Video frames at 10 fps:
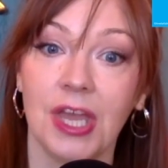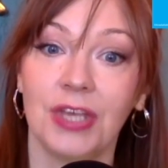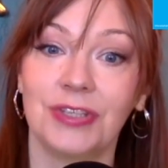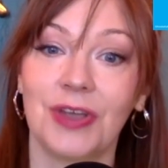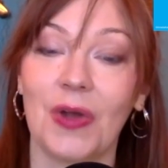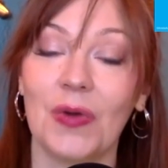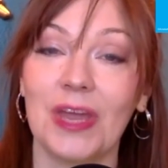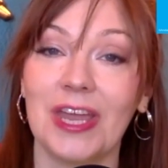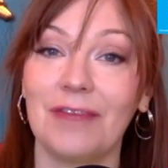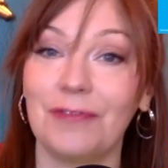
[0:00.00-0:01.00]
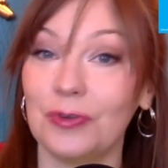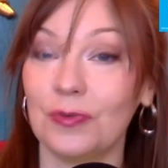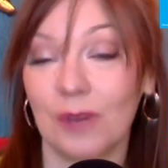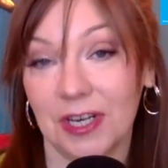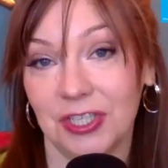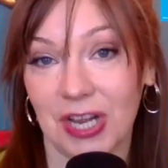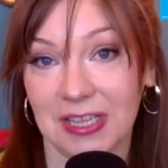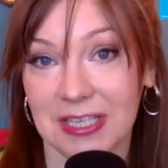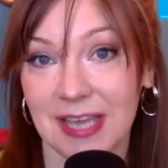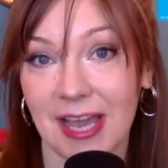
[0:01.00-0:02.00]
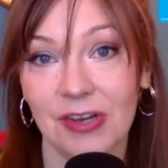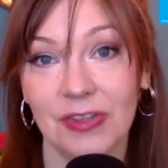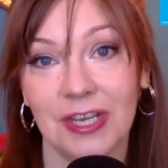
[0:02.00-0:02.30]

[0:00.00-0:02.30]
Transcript: So if you want to check this out,